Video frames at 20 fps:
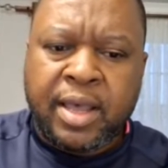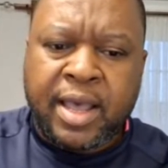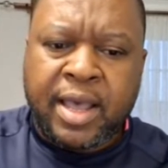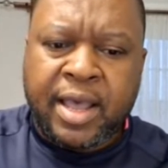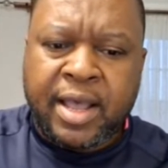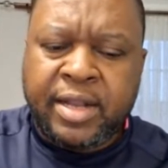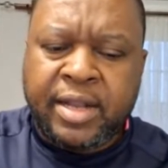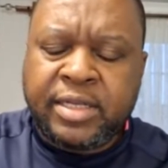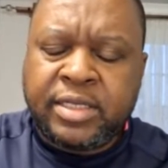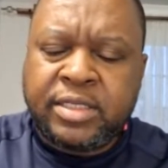
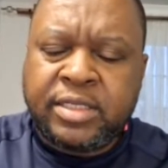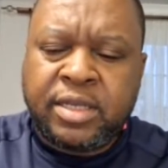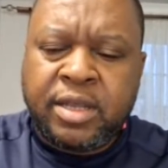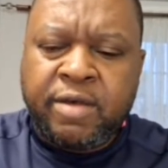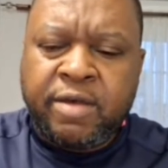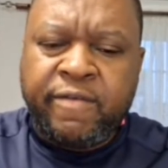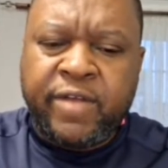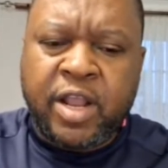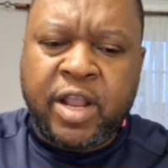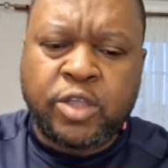and
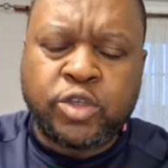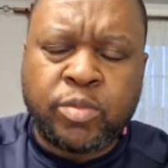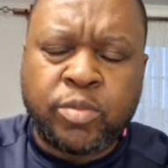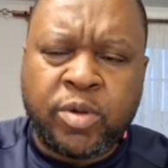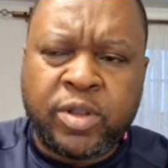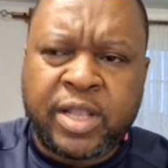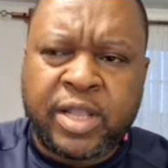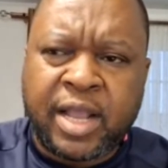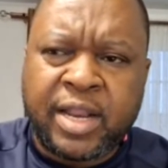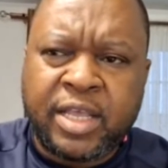Venancio
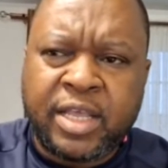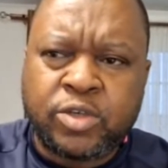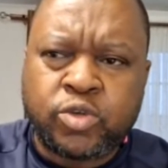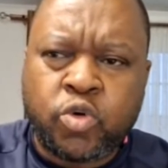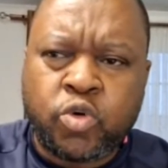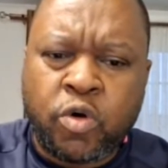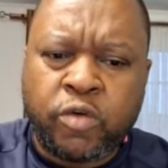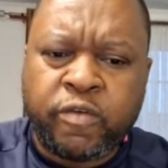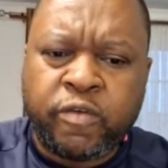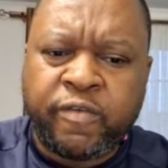Mondlane is
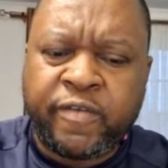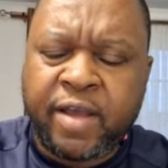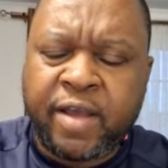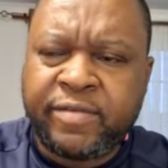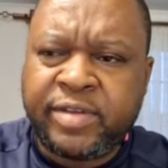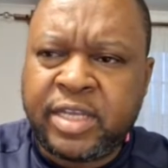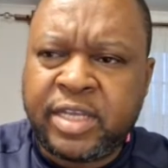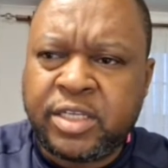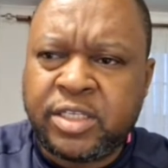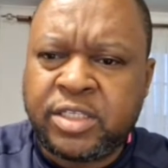called for
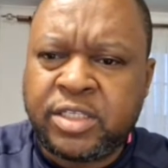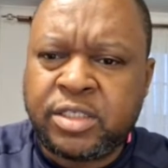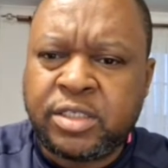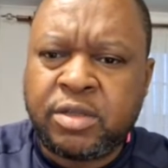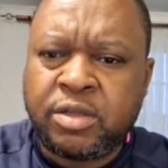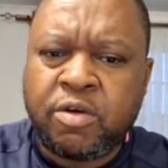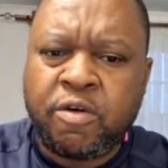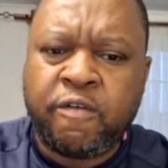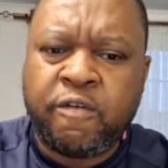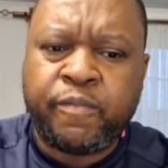5 days
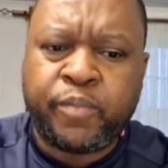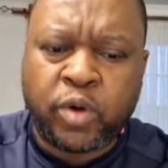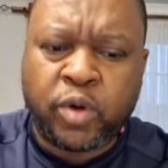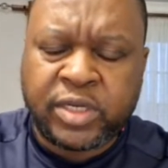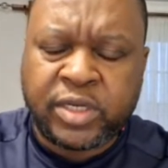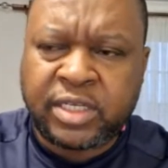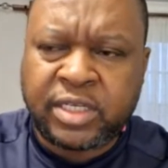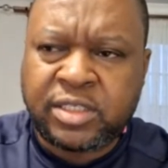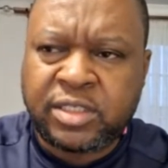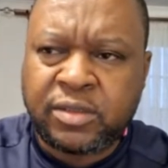of
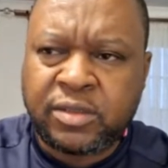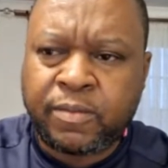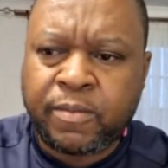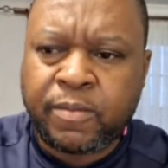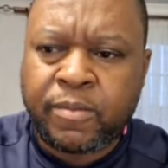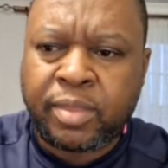protest.